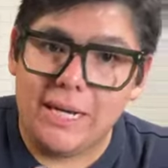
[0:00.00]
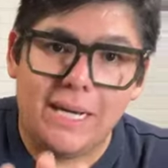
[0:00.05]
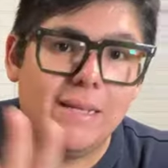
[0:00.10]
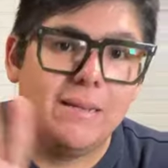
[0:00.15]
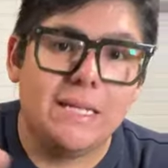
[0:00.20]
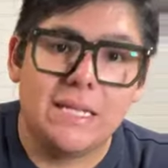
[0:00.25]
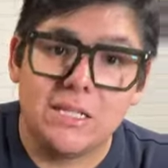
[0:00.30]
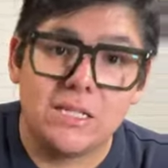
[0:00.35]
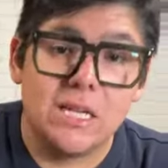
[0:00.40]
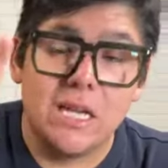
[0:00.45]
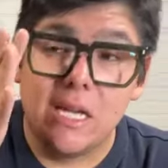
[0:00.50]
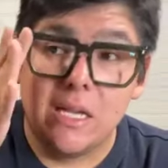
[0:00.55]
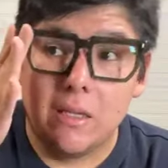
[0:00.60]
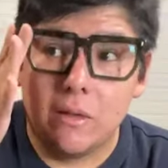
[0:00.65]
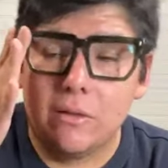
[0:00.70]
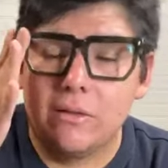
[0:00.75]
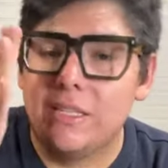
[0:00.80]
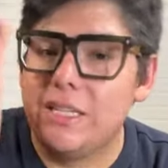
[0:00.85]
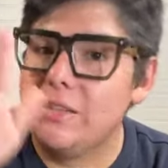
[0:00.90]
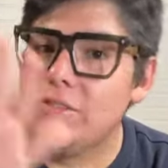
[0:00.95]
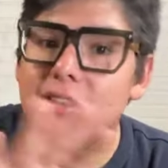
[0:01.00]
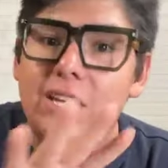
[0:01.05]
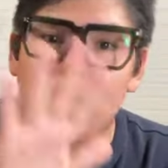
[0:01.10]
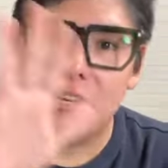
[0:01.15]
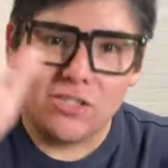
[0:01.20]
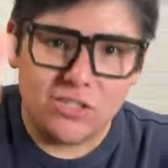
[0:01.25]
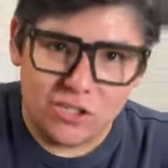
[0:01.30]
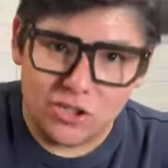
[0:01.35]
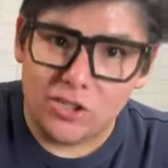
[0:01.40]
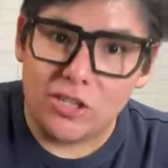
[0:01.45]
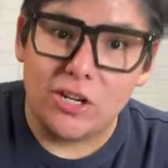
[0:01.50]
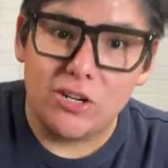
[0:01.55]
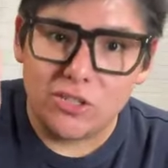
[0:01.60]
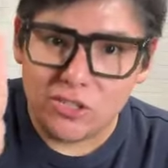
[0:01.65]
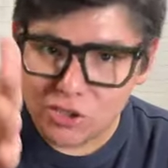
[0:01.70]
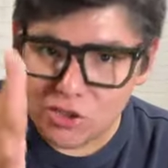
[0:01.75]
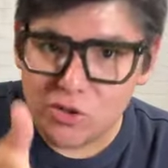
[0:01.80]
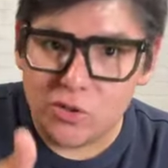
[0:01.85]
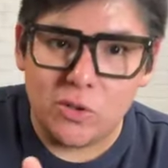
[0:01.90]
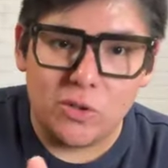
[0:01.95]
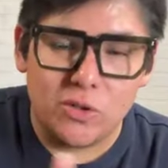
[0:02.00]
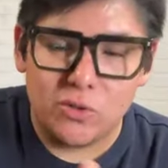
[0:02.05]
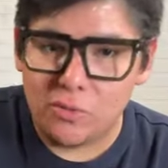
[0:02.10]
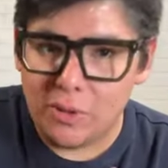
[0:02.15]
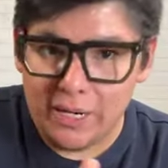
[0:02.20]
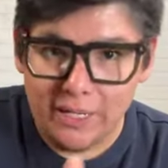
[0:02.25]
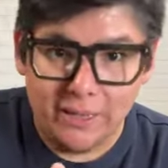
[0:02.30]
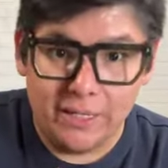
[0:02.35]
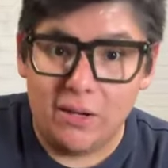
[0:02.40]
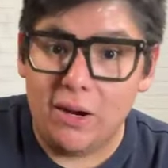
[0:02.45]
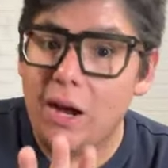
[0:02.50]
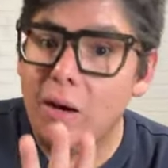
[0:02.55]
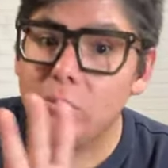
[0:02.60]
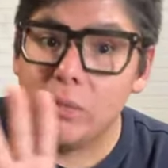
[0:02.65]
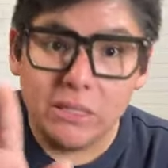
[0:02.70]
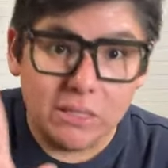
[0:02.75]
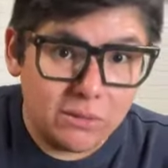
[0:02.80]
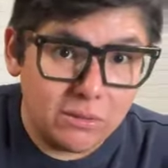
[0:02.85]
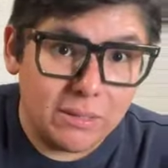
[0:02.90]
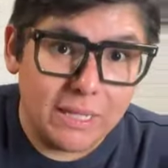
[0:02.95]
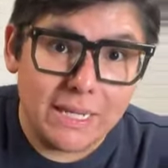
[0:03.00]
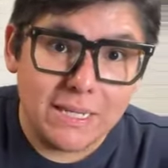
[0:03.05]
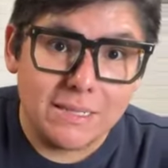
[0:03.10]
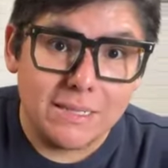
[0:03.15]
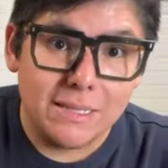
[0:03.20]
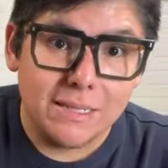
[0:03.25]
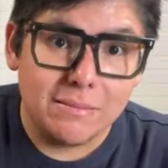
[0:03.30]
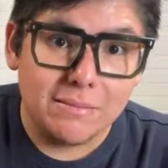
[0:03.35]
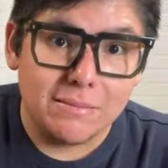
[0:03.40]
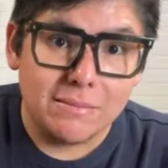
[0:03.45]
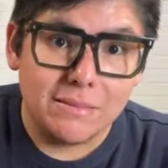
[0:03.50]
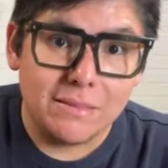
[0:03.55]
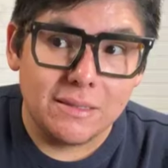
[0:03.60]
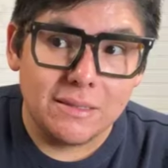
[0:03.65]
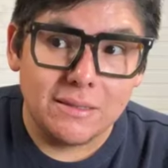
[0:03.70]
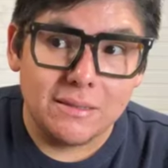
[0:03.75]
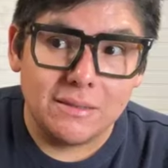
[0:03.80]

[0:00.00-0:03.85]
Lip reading: Okay, there's a truth right there. I'm a little lazy.